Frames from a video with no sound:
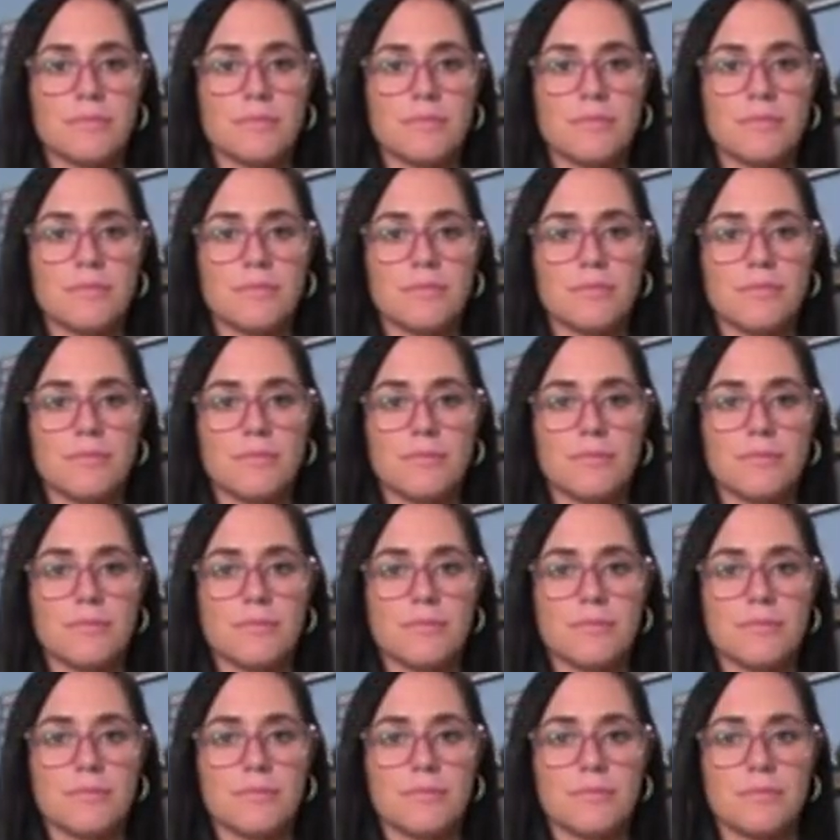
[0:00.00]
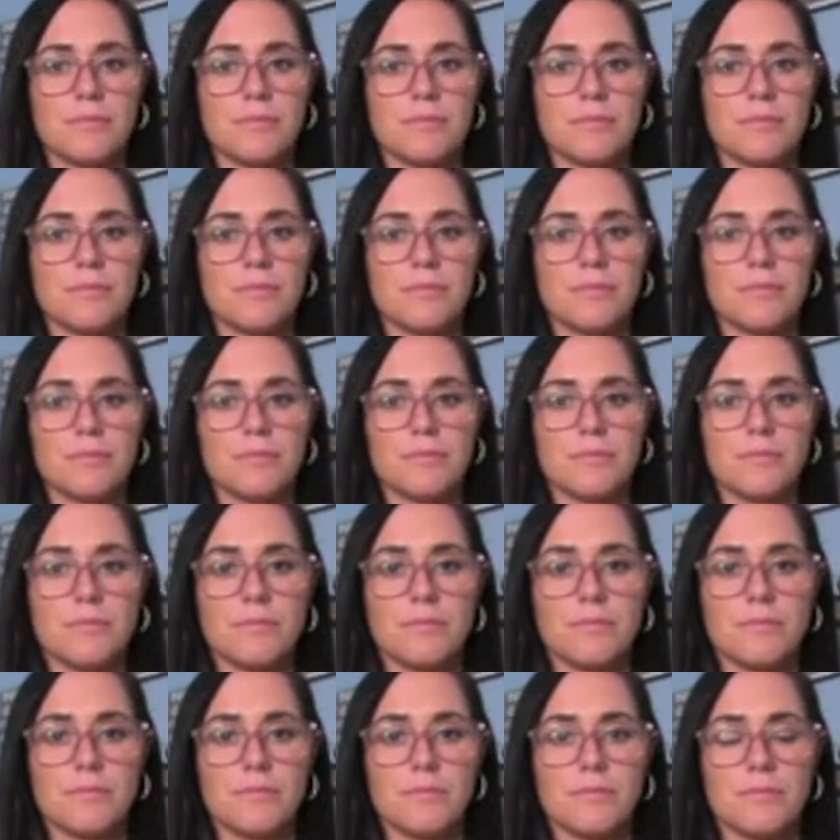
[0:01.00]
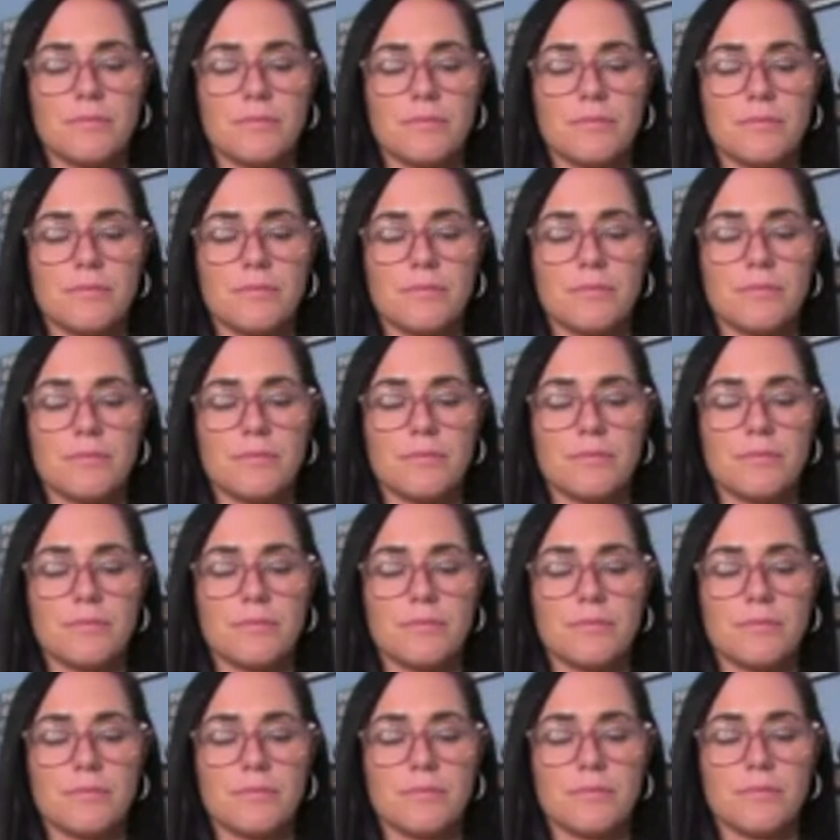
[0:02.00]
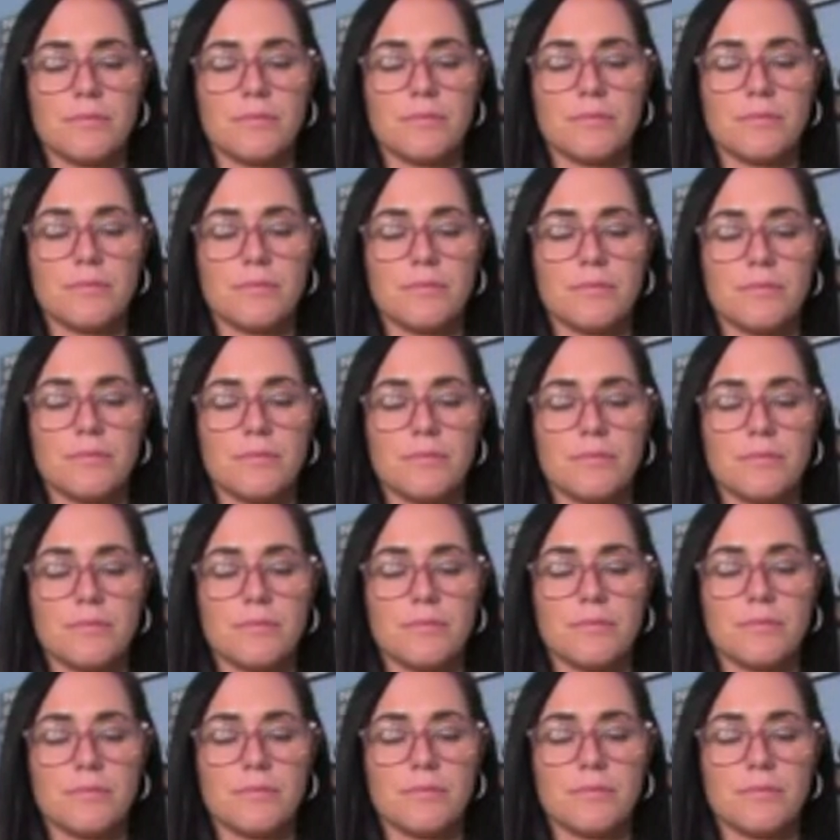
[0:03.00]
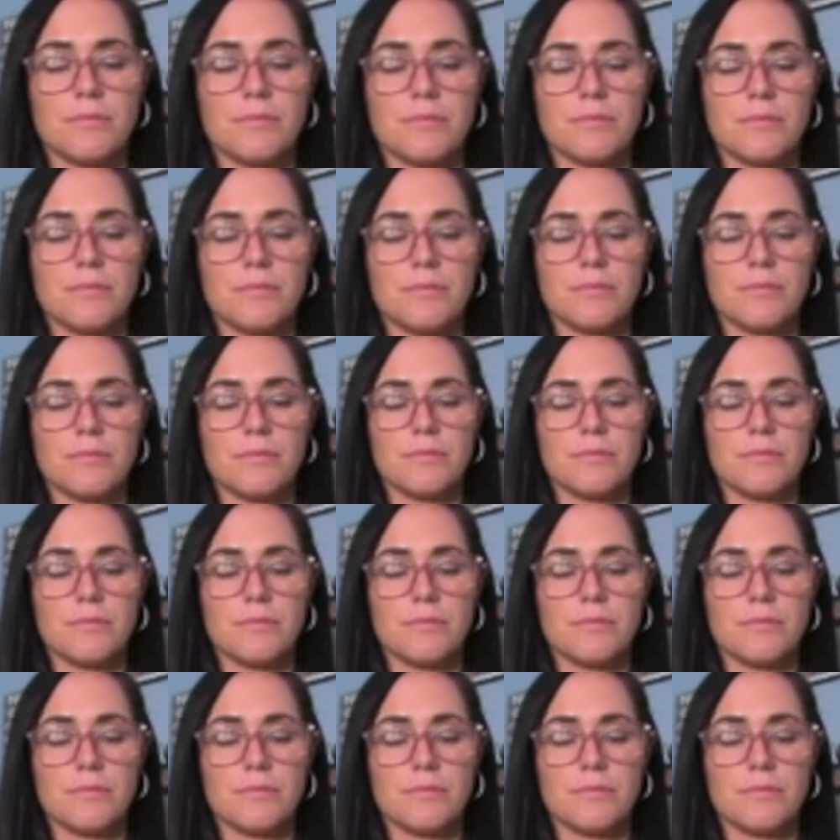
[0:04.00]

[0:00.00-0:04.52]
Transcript: No words are spoken by the person on screen.